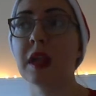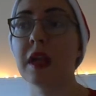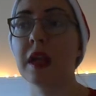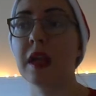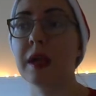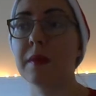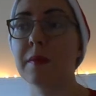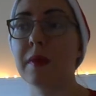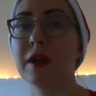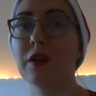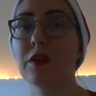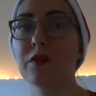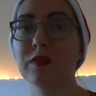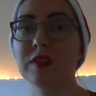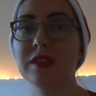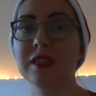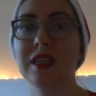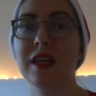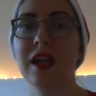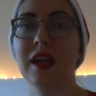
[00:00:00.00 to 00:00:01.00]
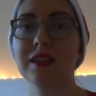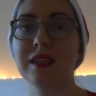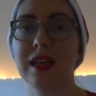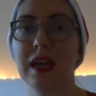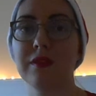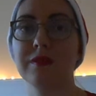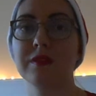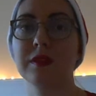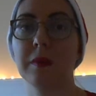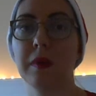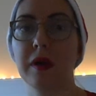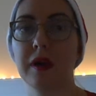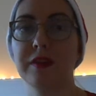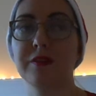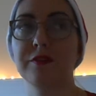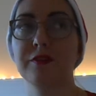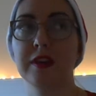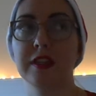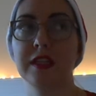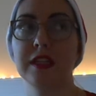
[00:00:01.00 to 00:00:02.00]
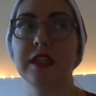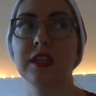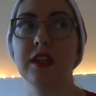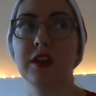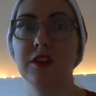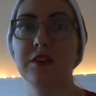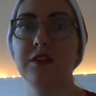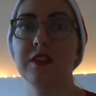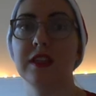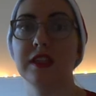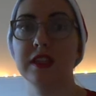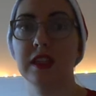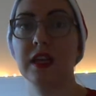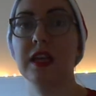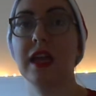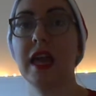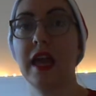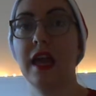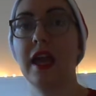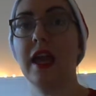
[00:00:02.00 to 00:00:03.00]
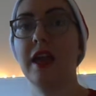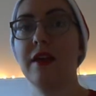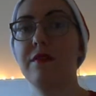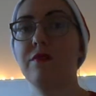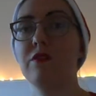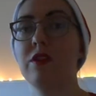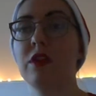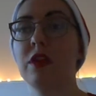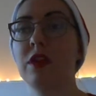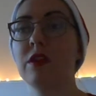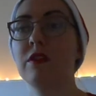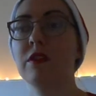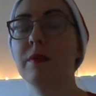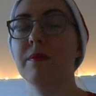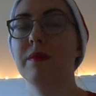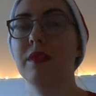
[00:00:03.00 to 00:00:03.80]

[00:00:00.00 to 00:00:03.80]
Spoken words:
And obviously I'd have to buy Freddie and Ivy's like every year, and I'm